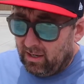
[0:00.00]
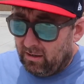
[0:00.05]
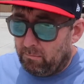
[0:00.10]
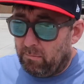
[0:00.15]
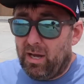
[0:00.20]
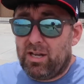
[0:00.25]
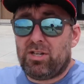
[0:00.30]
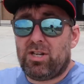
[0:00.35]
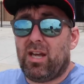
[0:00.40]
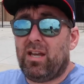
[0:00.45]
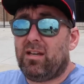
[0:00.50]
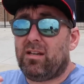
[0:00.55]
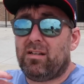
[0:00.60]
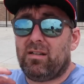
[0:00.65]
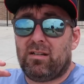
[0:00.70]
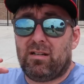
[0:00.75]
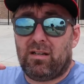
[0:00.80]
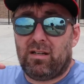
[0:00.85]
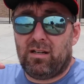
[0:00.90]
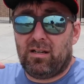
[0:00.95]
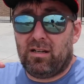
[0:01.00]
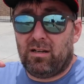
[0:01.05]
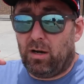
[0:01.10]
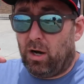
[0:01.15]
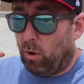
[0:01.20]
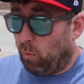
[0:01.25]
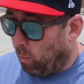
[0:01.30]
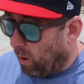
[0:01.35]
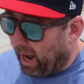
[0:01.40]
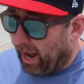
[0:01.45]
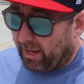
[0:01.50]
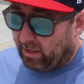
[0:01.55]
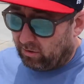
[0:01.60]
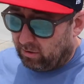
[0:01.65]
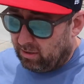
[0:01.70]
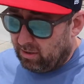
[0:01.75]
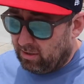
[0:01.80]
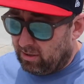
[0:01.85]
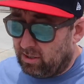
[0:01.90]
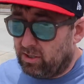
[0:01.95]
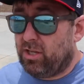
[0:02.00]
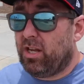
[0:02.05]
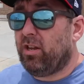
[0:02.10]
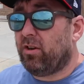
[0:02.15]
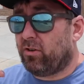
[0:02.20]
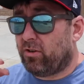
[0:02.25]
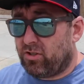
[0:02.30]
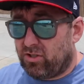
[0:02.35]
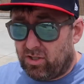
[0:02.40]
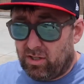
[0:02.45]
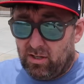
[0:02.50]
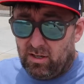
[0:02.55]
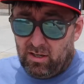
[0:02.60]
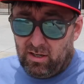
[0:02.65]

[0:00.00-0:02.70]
may take a while, years,